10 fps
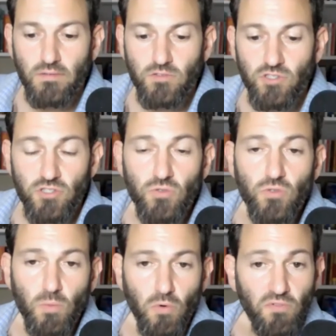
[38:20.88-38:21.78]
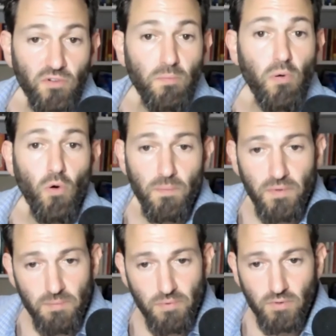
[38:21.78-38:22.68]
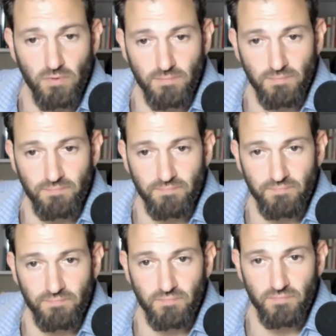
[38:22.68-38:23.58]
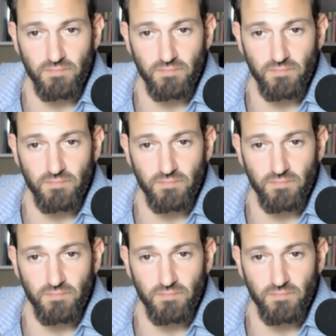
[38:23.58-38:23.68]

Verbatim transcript: suitable for poor people. Mm-hmm.